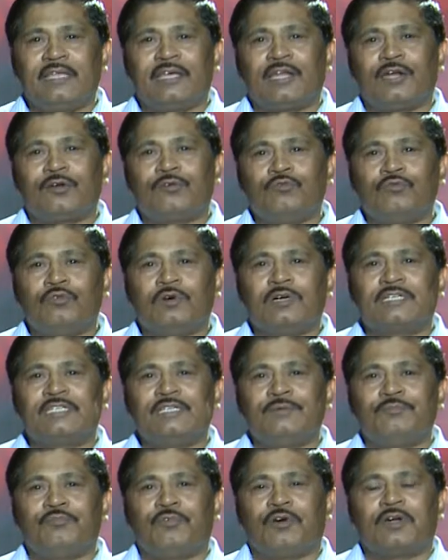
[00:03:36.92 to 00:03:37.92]
are two words
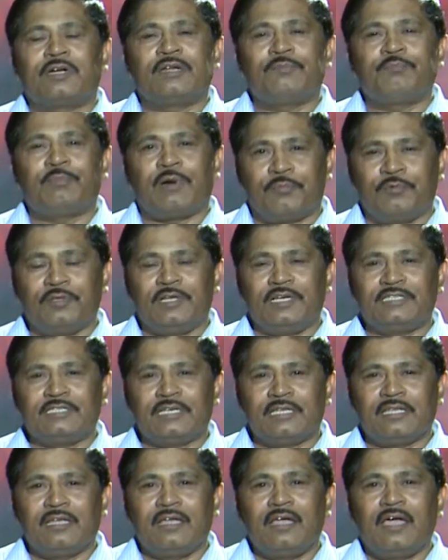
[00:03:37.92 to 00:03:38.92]
important:
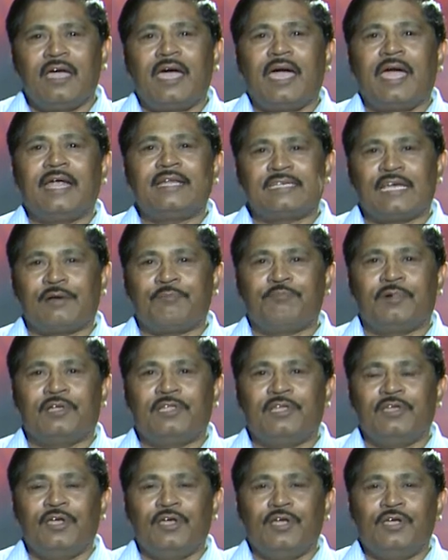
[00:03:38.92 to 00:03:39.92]
population and sample.
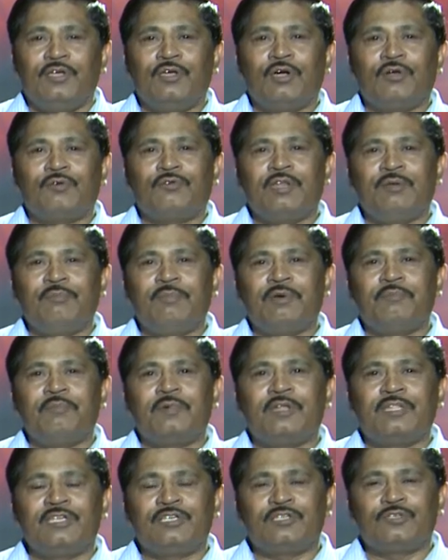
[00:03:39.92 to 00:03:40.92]
You have to
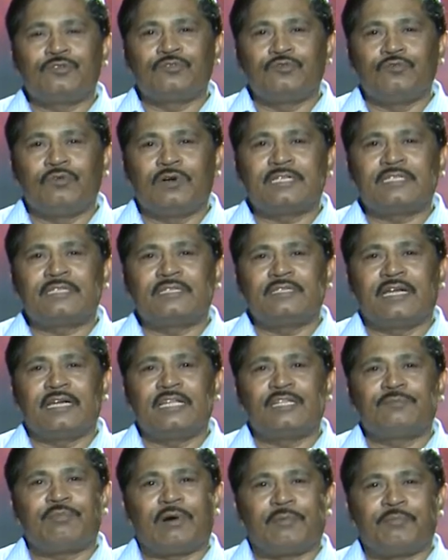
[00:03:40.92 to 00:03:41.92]
remember these two words, that
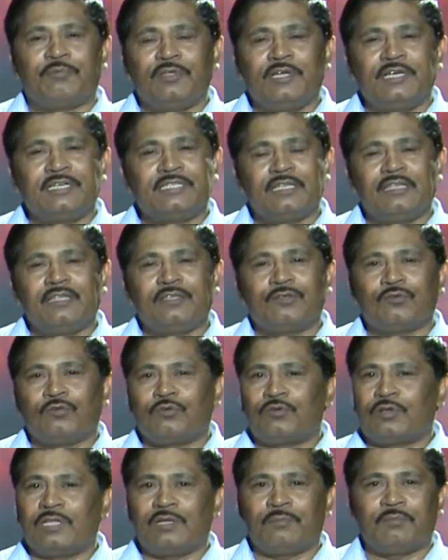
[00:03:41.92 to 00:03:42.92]
is population,
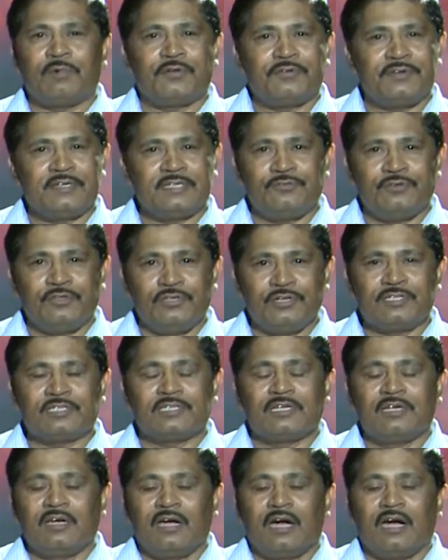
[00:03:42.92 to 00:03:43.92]
total number of units
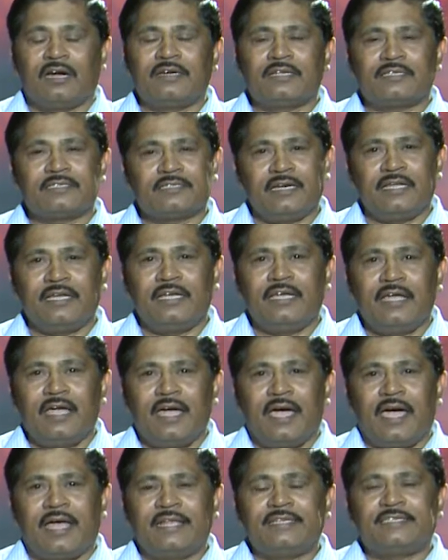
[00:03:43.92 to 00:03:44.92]
under study,
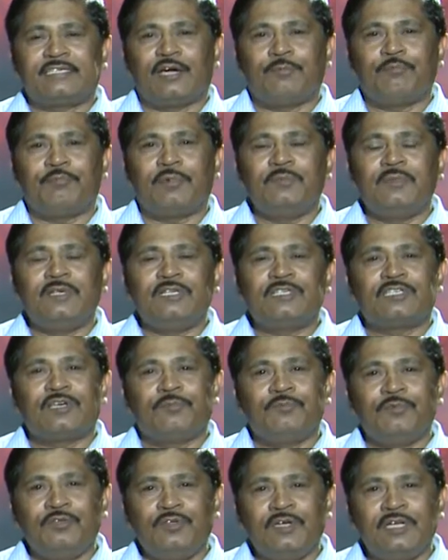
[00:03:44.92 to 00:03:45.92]
and sample means
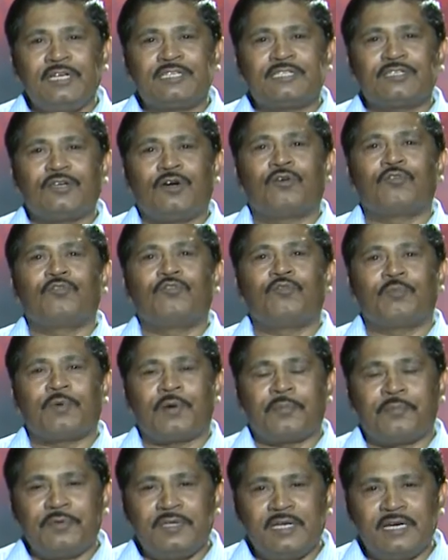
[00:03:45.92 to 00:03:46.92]
some units or group
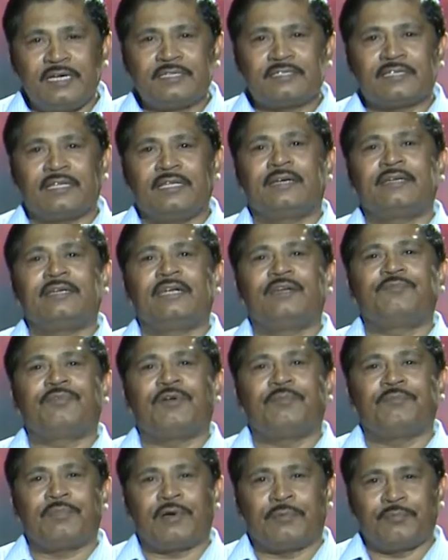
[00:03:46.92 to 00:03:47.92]
of units selected
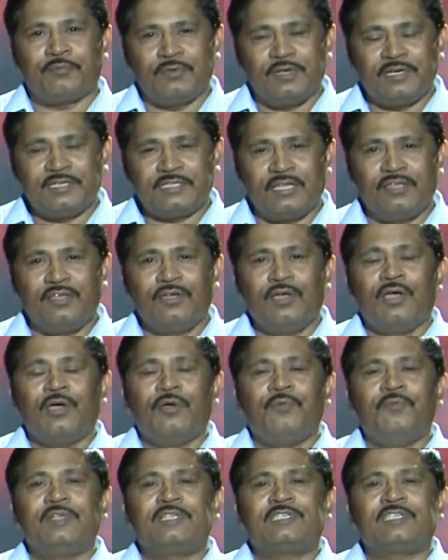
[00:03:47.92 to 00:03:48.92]
from population
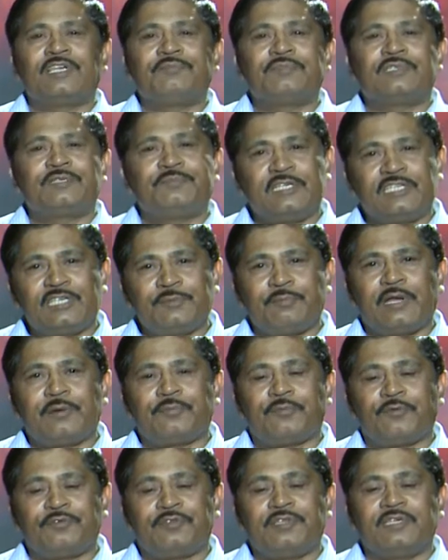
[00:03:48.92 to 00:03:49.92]
with some specified
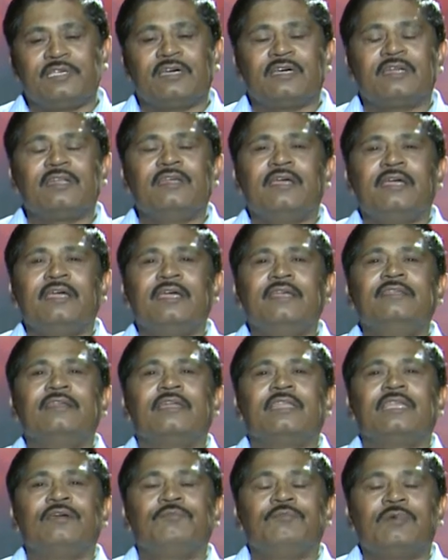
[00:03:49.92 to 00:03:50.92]
procedure is
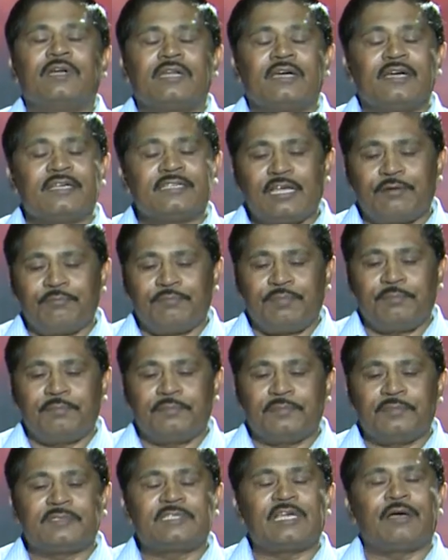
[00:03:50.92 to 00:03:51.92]
nothing but a
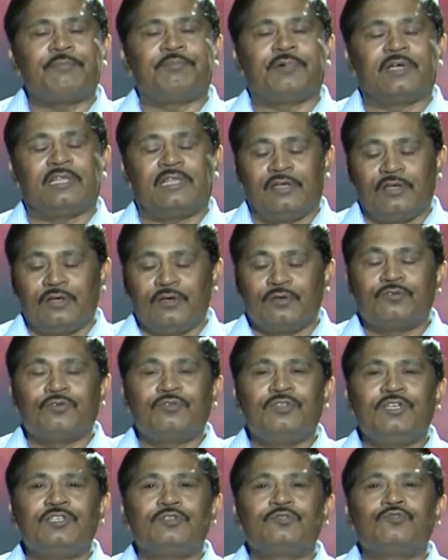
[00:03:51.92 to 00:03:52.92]
sample. So
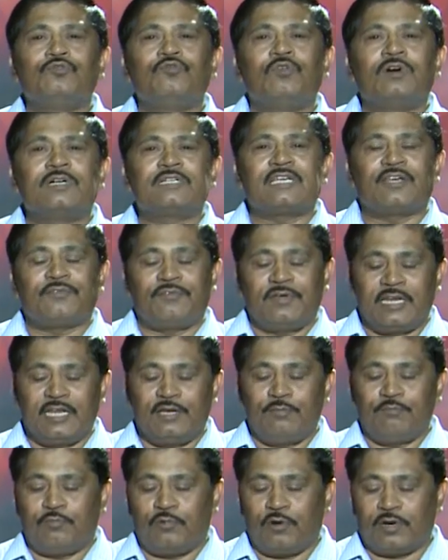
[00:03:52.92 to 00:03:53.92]
these two words are very
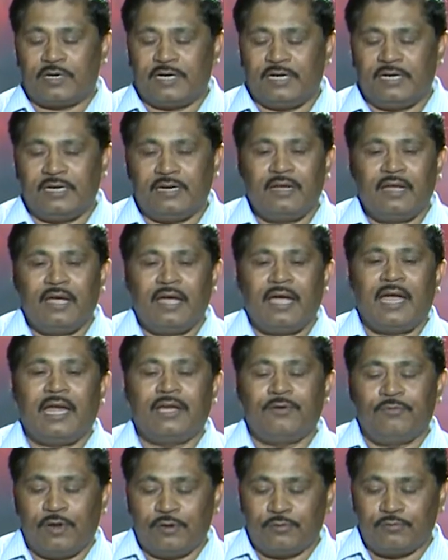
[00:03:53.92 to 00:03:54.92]
important,
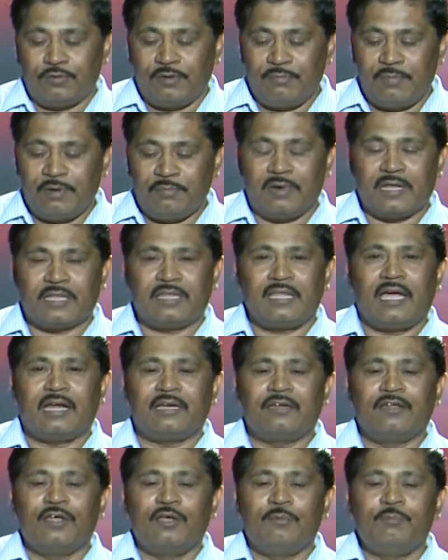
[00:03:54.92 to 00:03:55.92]
and we have to remember
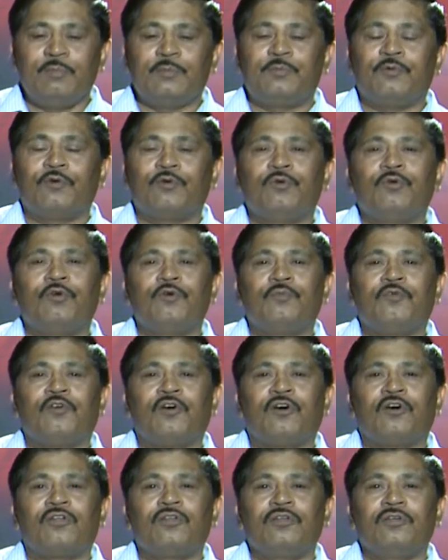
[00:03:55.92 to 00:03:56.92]
that before we go
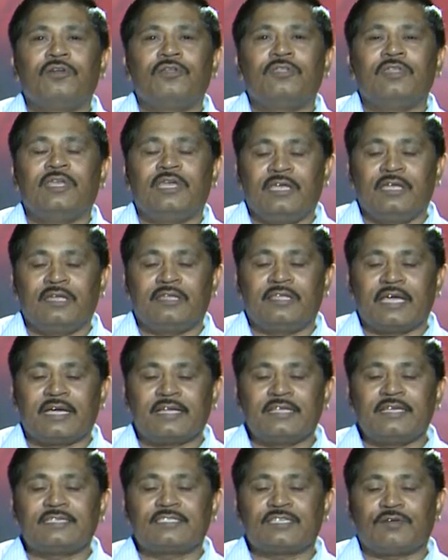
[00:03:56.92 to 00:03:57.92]
for the
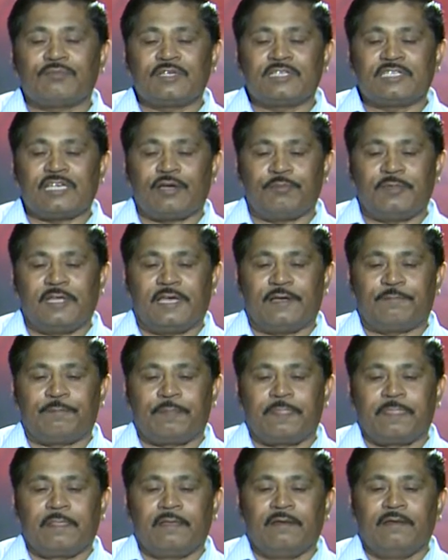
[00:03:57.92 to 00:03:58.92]
techniques of the sampling.
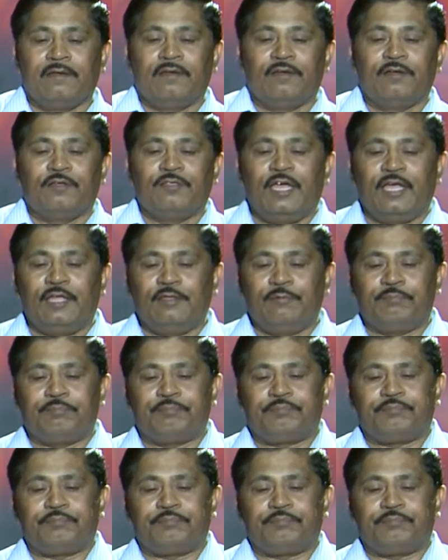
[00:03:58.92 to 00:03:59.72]
Then